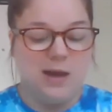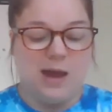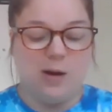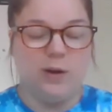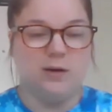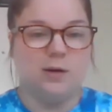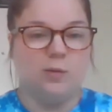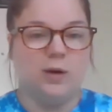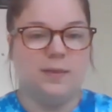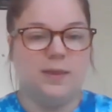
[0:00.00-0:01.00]
and we don't
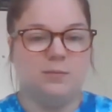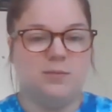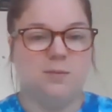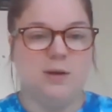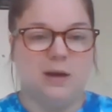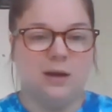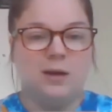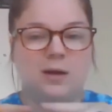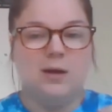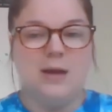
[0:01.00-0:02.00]
want them to be
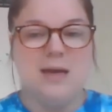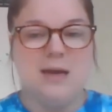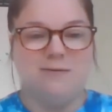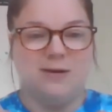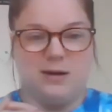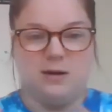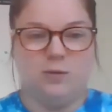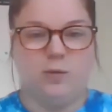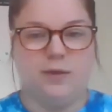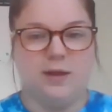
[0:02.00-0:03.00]
even
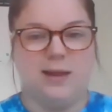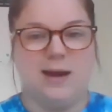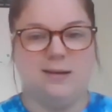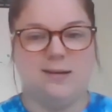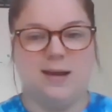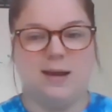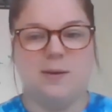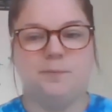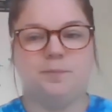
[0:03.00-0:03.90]
with the line segment.